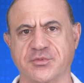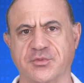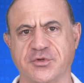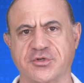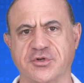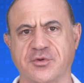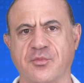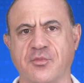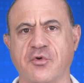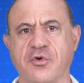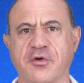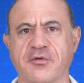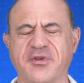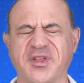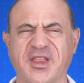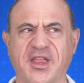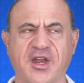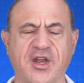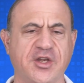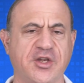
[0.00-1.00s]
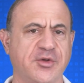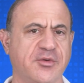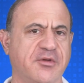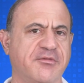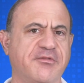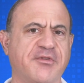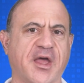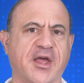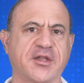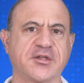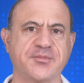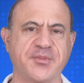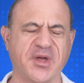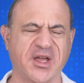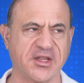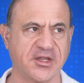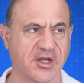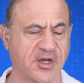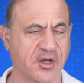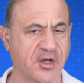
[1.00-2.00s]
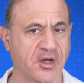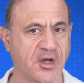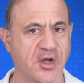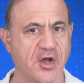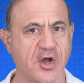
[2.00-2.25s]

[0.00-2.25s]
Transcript: which are more related to advanced building,